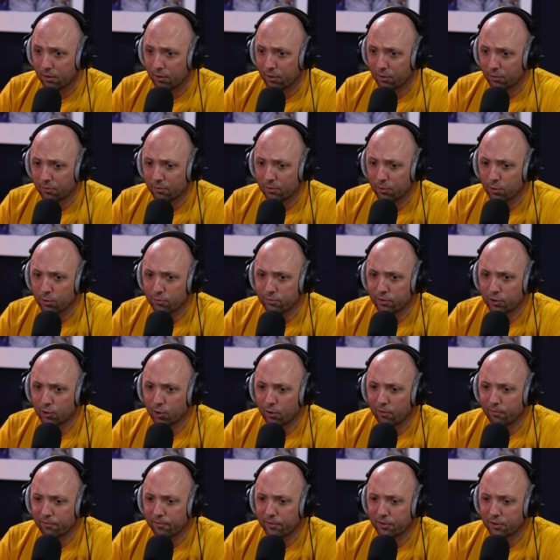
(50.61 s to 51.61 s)
or
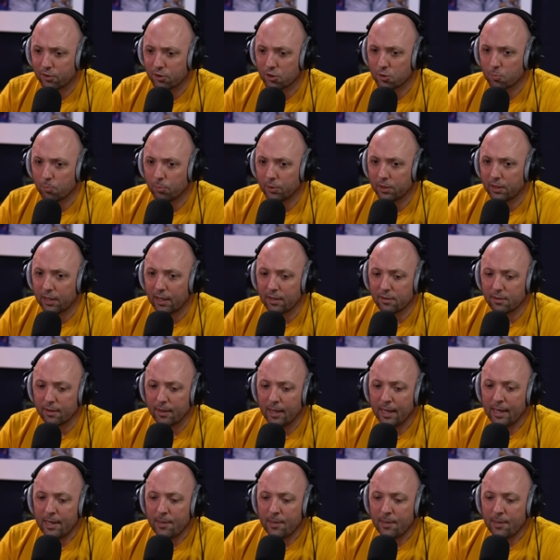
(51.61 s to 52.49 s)
overconfidence, but I,